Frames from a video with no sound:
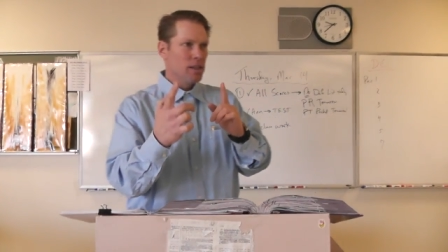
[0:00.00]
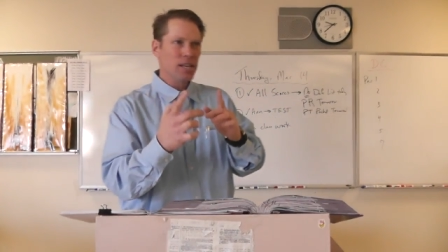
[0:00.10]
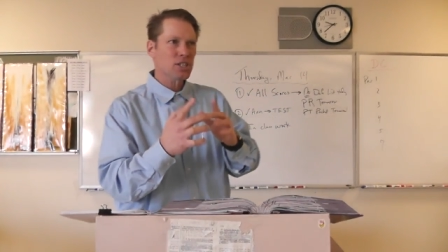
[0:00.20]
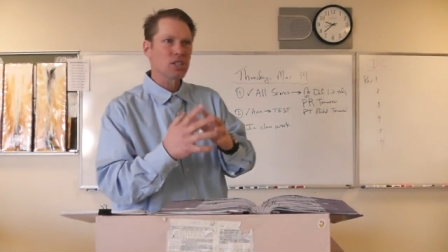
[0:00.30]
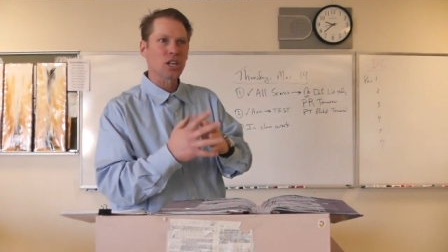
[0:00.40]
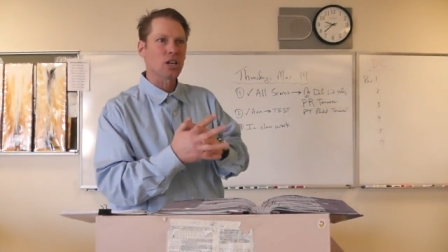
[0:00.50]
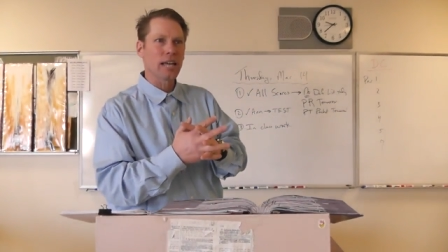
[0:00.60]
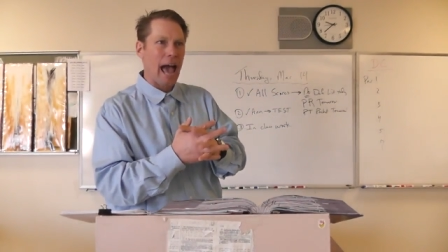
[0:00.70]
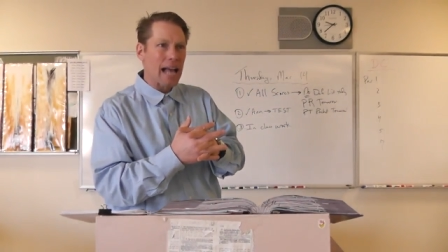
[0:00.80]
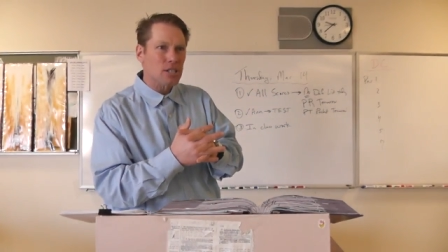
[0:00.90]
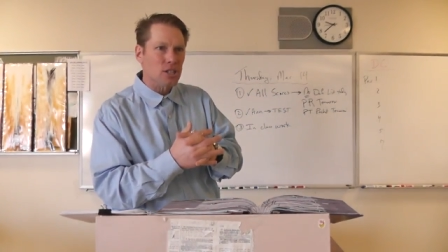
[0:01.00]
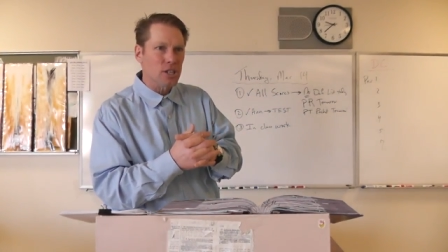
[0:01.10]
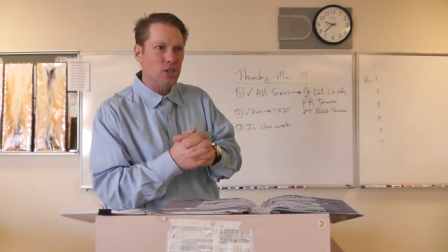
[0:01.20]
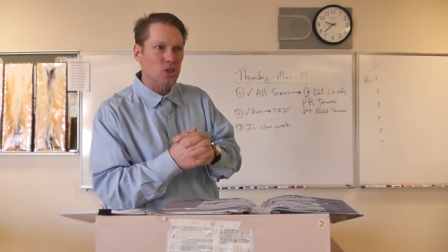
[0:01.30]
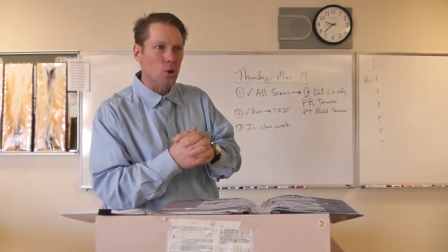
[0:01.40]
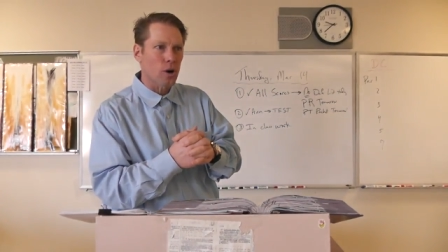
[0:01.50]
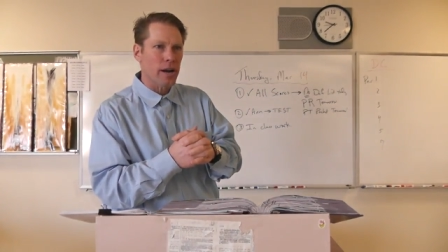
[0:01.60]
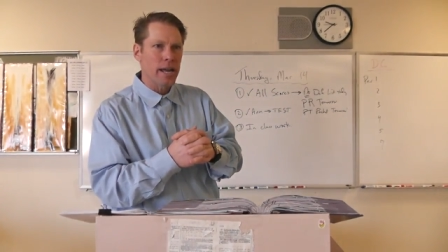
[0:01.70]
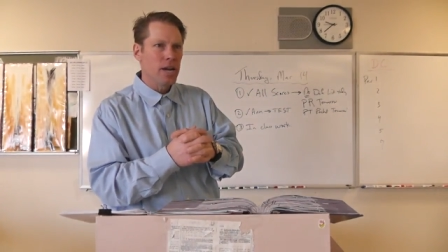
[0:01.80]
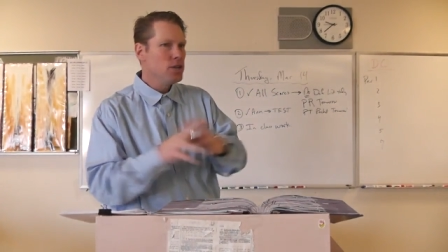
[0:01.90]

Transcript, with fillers: This is a ghastly story.